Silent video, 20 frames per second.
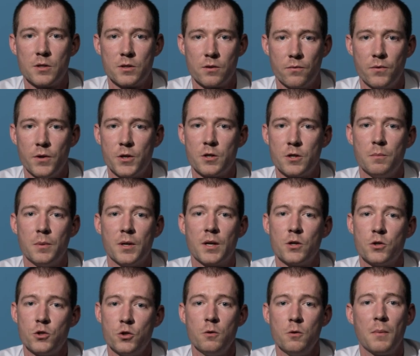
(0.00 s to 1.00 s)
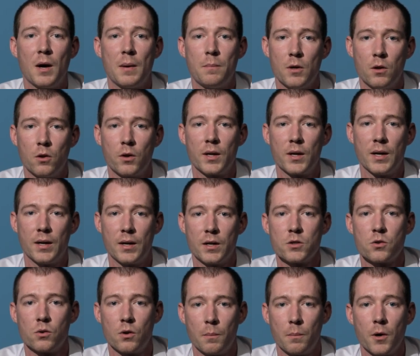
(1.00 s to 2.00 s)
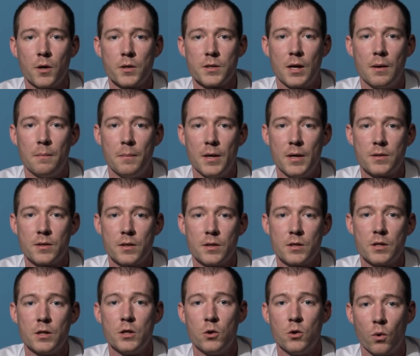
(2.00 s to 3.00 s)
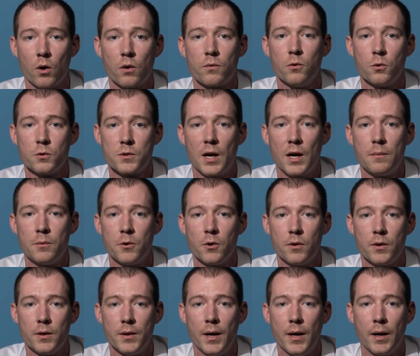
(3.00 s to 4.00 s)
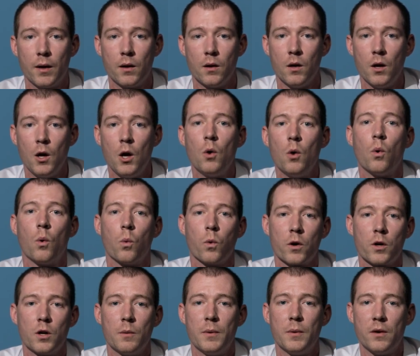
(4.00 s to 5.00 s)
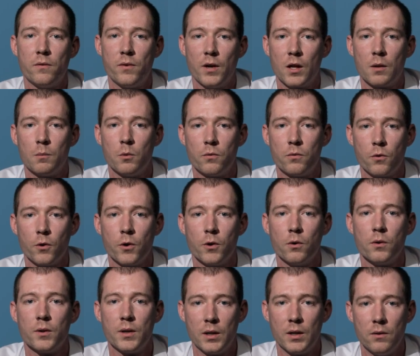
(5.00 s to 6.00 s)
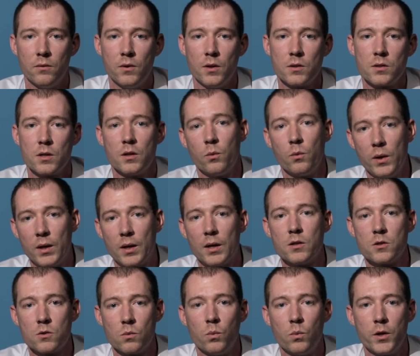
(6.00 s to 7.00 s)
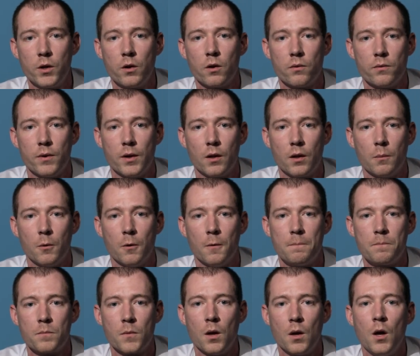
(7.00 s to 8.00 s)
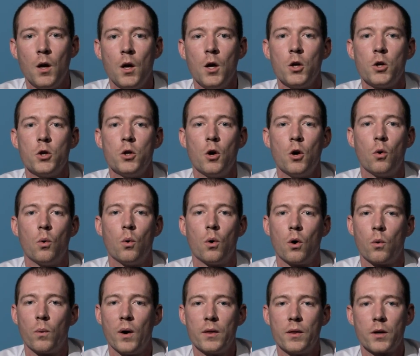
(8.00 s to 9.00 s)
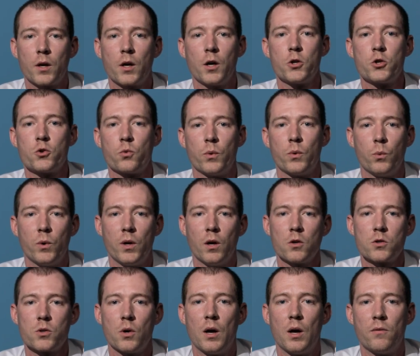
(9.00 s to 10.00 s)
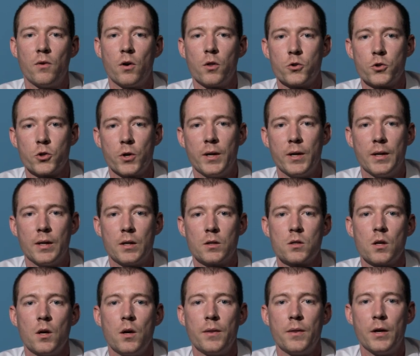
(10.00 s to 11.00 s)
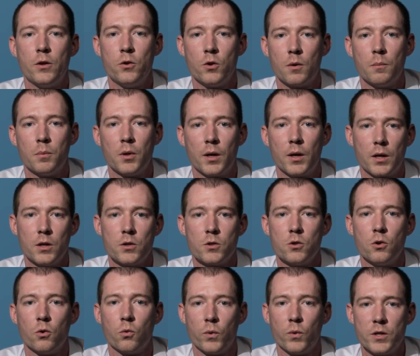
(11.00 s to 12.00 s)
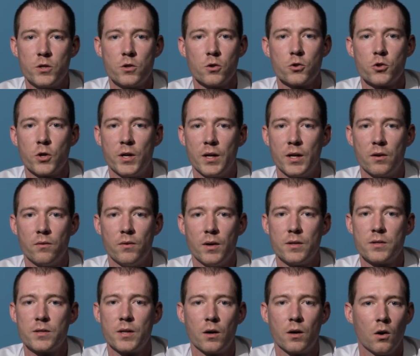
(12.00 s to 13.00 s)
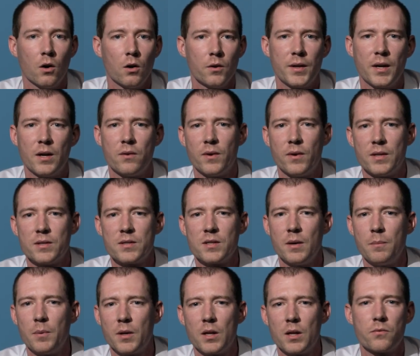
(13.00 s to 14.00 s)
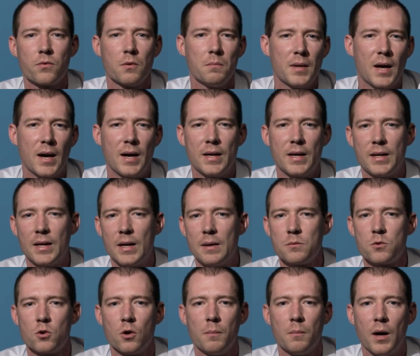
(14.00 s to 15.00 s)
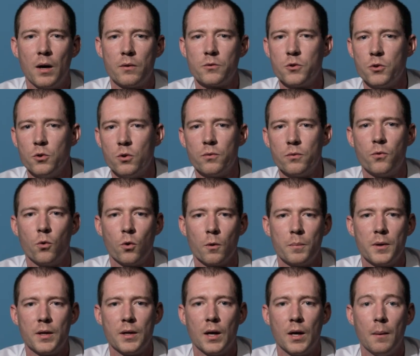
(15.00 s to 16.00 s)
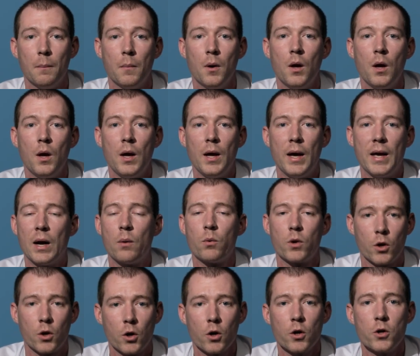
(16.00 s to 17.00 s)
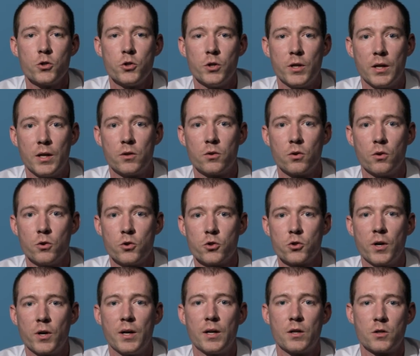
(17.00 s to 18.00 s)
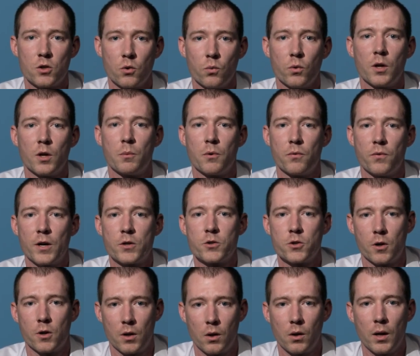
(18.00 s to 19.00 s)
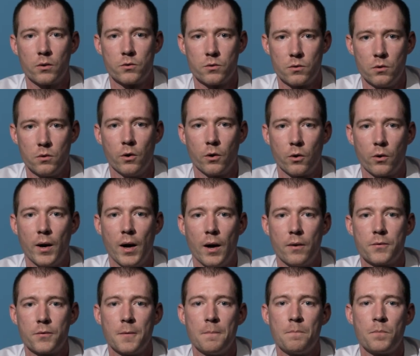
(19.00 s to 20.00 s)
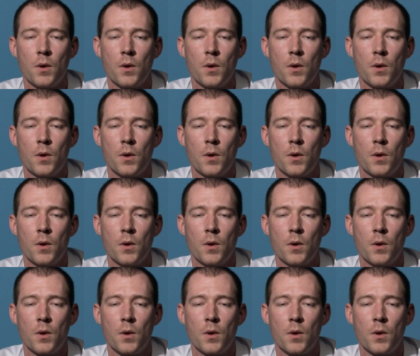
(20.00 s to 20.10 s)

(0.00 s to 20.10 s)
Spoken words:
is efficient because you might be looking at us on a part-time basis and you work full-time during the day. Well, we're going to be available for you on the evenings and the weekends when you're available. You know, around the country, we also have other trainings that you can plug into, regional training events that are all-day events, typically from 9 a.m. to about 2 to 4 p.m. And I would encourage you to get to those trainings to really perfect your craft.